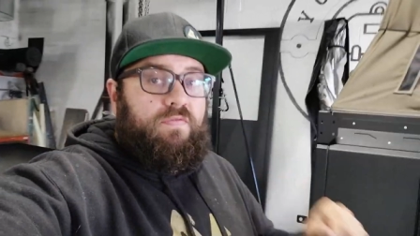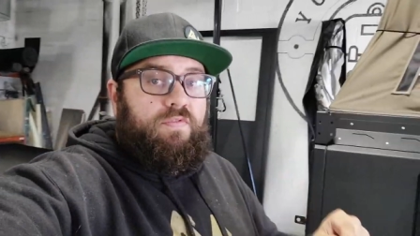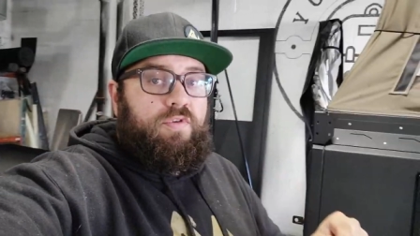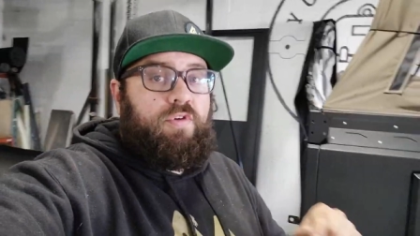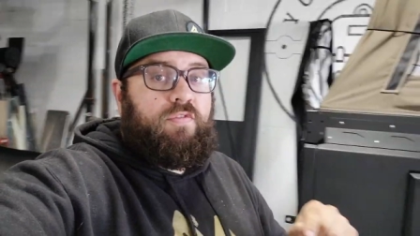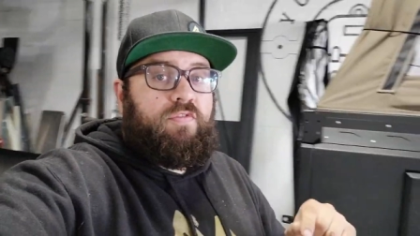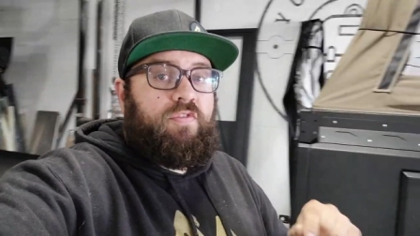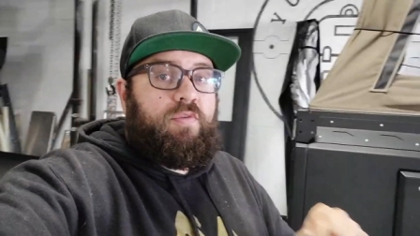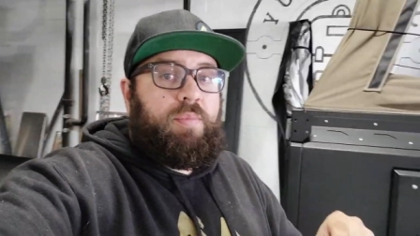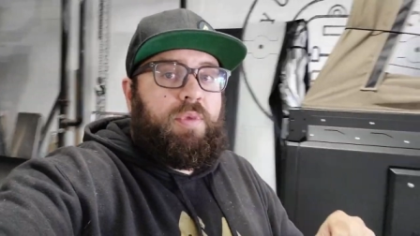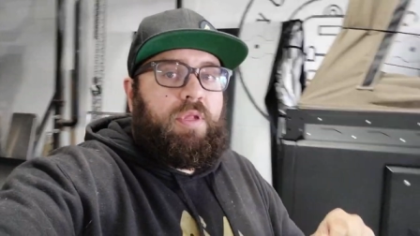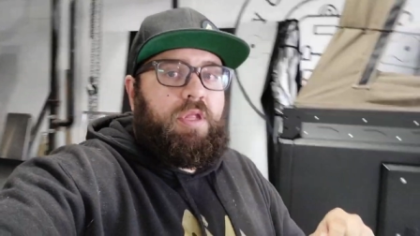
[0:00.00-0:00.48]
if
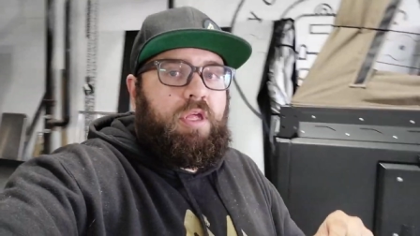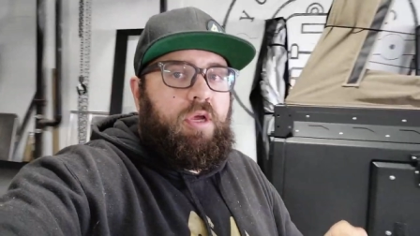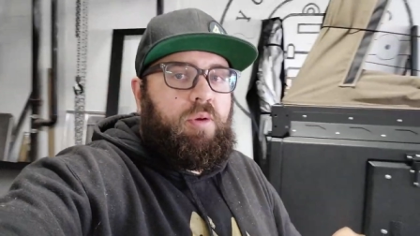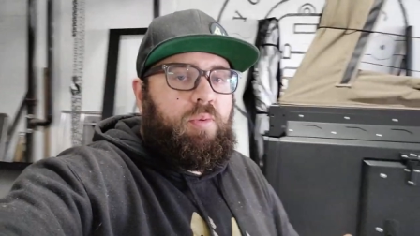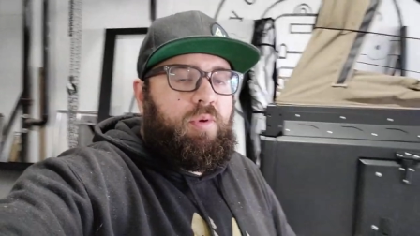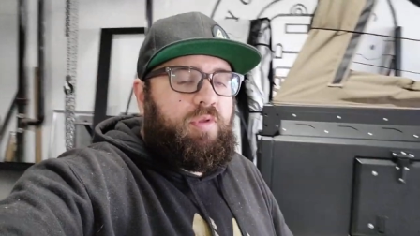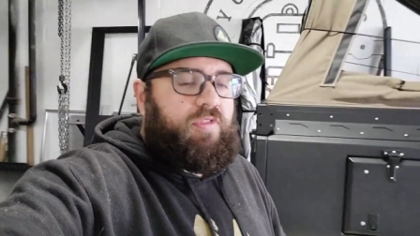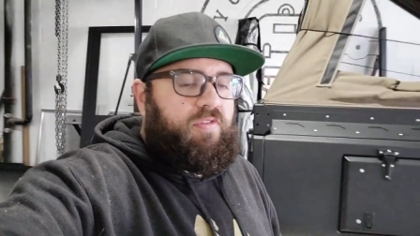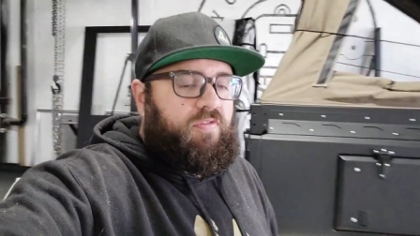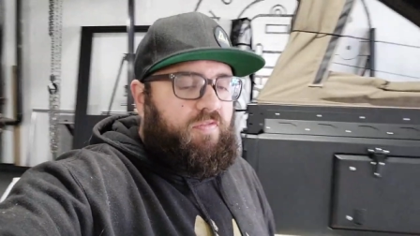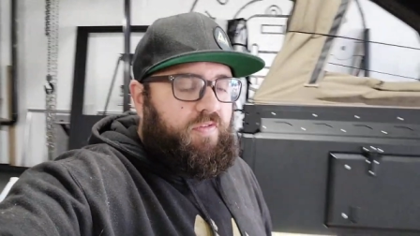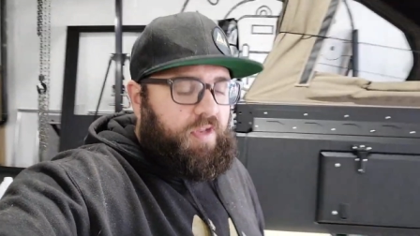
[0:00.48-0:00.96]
you're familiar
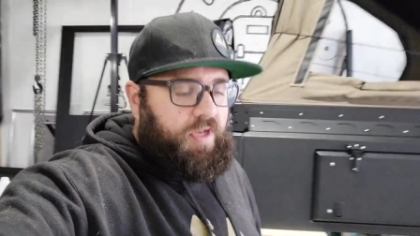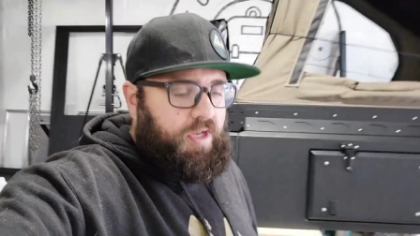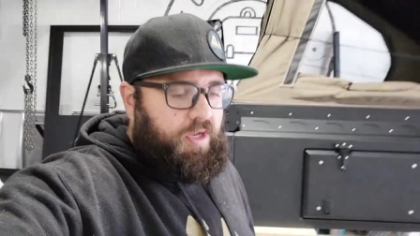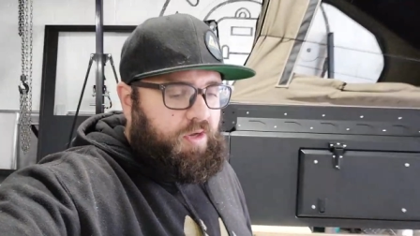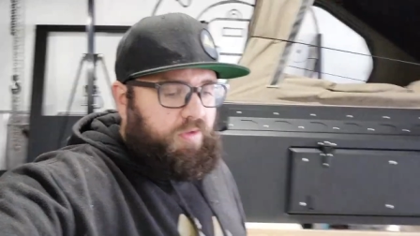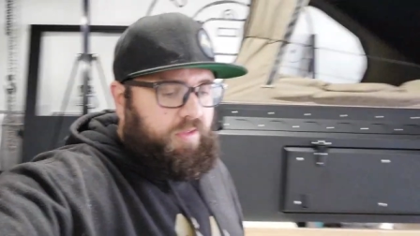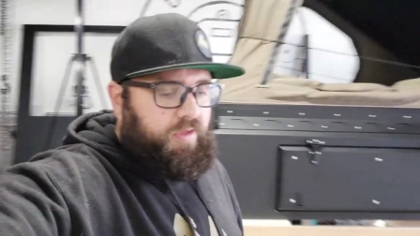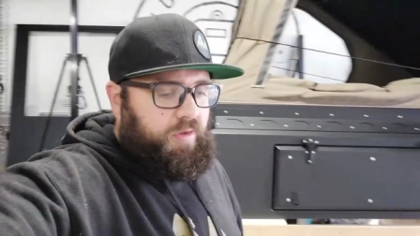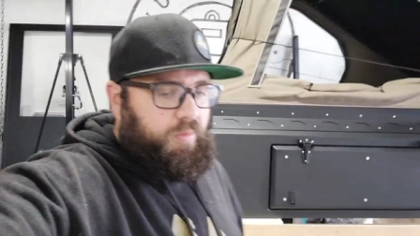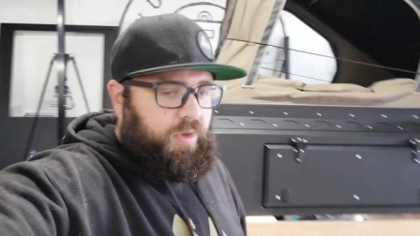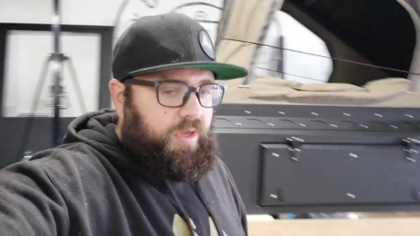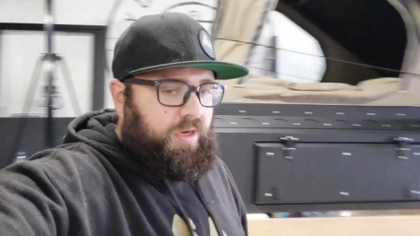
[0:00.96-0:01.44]
with the
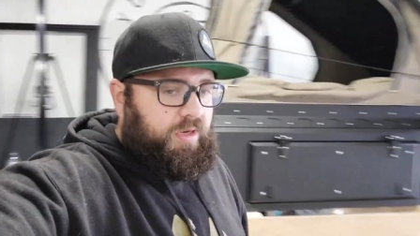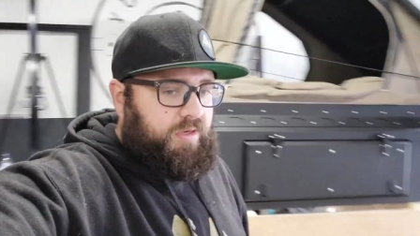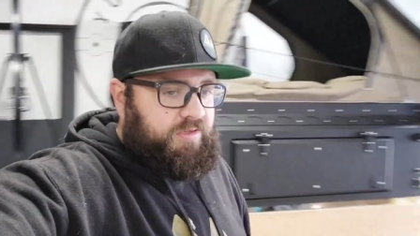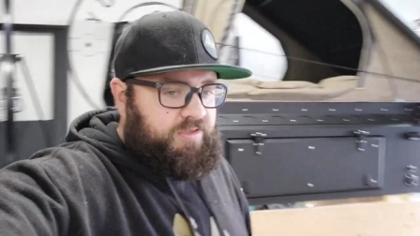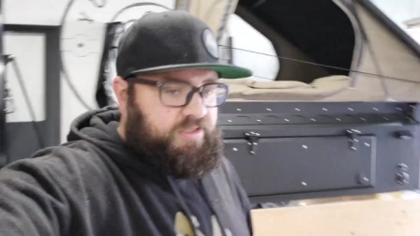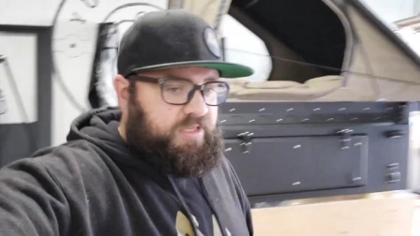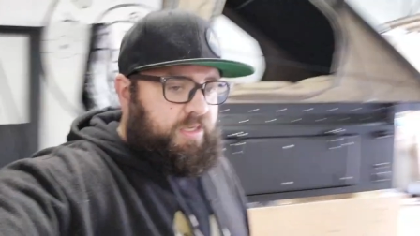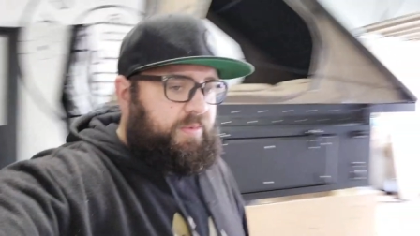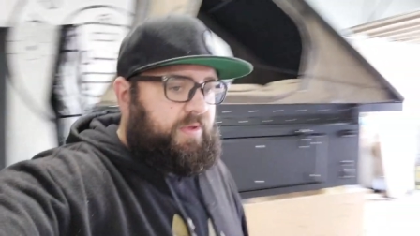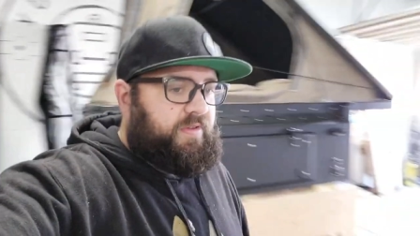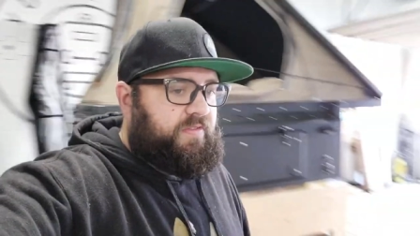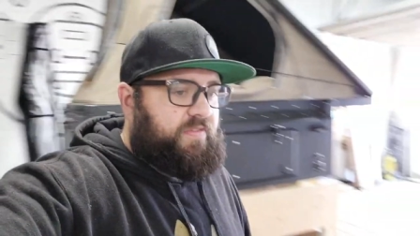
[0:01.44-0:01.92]
video that went
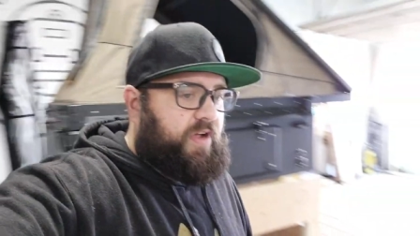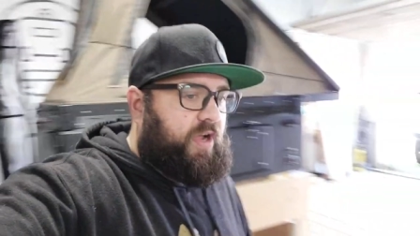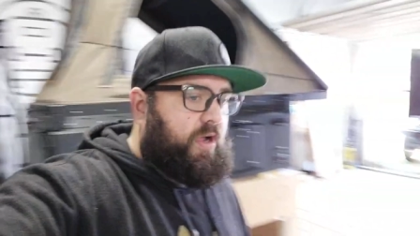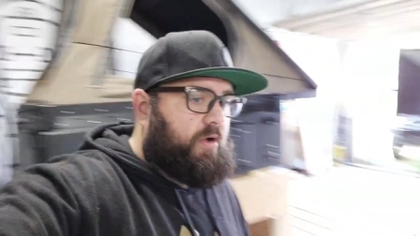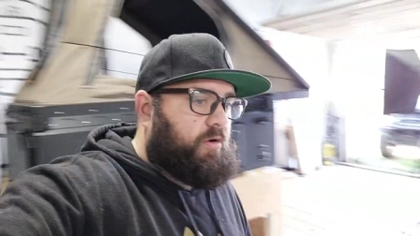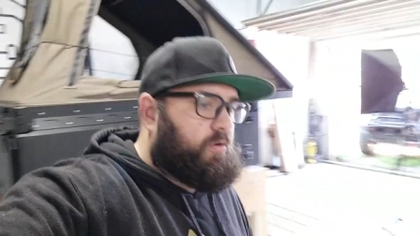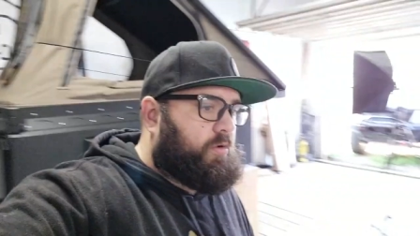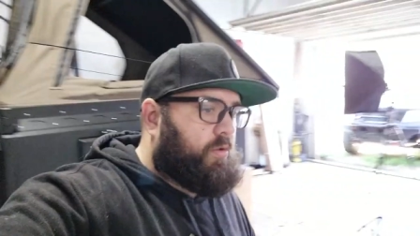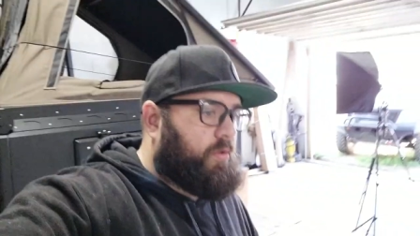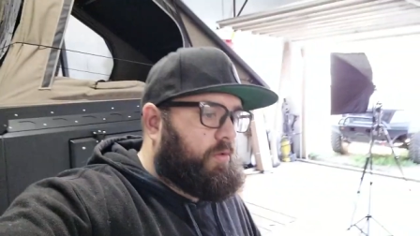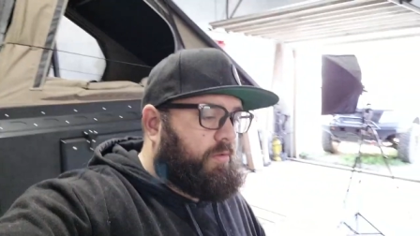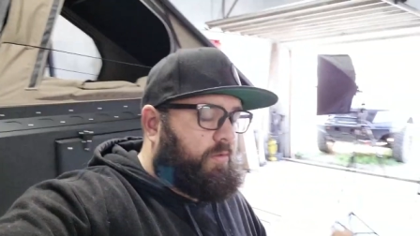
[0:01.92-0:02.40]

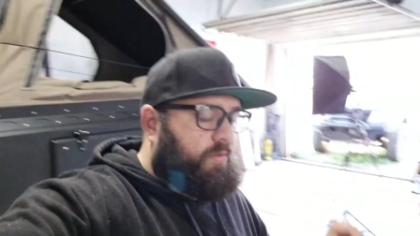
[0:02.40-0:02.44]
semi-viral